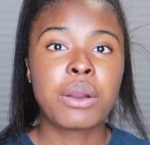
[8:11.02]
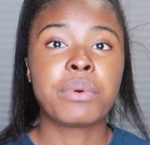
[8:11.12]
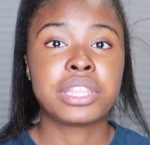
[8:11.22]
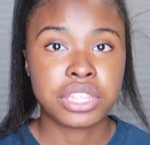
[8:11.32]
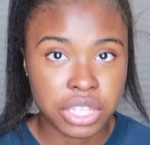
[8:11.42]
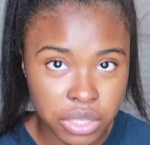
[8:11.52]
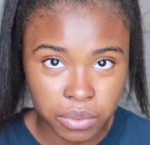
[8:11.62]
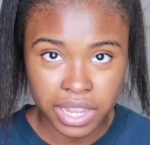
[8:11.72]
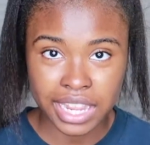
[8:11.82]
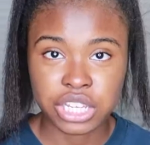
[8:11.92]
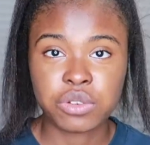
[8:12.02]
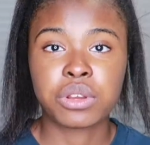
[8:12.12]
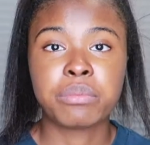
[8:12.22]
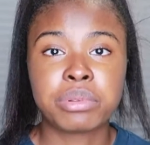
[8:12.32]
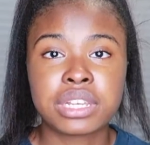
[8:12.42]
with you, and you
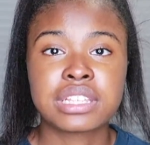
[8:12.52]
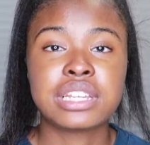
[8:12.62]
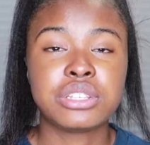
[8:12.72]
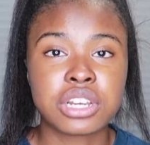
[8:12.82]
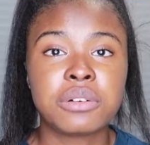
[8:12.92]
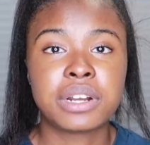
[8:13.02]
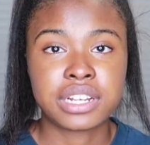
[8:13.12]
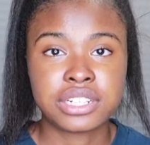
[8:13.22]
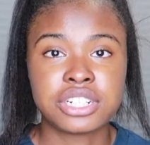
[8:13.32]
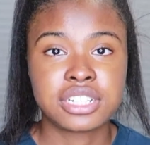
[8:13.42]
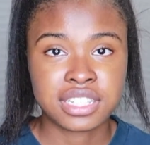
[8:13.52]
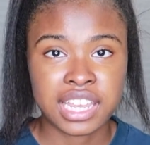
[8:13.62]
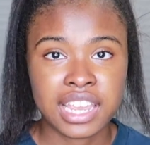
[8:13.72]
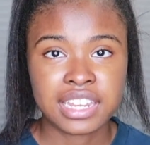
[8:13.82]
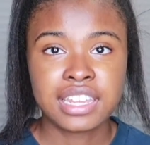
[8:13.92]
completely don't
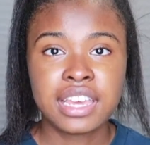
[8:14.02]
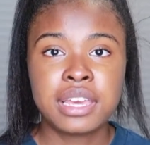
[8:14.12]
understand